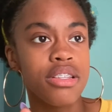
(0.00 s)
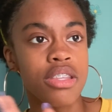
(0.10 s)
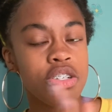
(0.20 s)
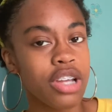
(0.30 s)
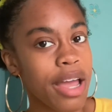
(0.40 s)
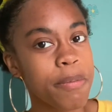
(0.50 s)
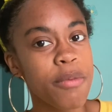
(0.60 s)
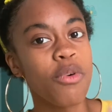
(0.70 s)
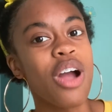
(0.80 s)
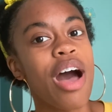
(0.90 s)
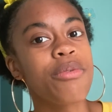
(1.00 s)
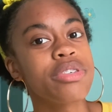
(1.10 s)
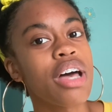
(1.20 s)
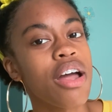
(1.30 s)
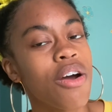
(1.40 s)
the track people were
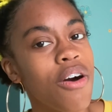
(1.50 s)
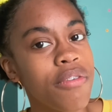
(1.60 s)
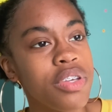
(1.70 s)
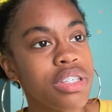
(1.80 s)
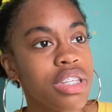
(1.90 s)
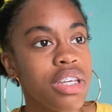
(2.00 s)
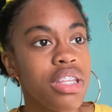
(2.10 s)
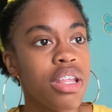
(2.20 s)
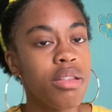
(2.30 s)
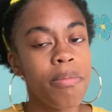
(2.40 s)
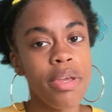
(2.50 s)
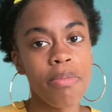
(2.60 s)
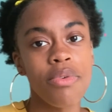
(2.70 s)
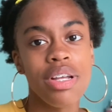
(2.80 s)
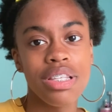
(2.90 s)
outside, obviously. And then the
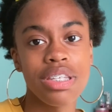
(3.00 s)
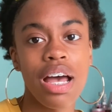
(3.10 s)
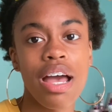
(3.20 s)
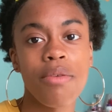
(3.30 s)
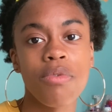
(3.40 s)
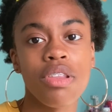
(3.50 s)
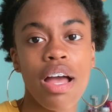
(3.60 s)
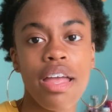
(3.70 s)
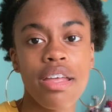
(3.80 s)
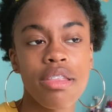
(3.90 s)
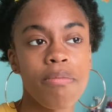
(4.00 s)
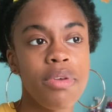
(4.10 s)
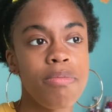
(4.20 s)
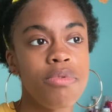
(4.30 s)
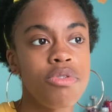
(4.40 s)
people inside were like the
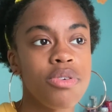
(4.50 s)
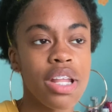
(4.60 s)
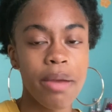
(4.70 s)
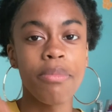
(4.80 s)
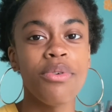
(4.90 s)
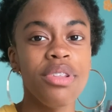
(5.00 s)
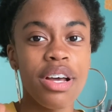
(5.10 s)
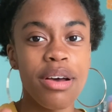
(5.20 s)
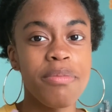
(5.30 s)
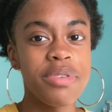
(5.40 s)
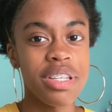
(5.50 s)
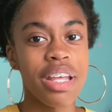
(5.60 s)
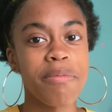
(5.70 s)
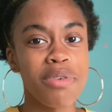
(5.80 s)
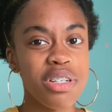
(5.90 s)
people doing like pull-ups and
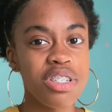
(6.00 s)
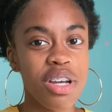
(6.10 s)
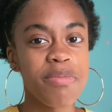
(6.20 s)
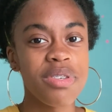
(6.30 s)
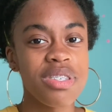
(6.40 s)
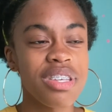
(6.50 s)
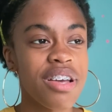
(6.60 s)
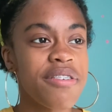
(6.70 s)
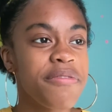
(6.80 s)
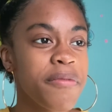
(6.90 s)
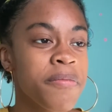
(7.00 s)
like push-ups and stuff.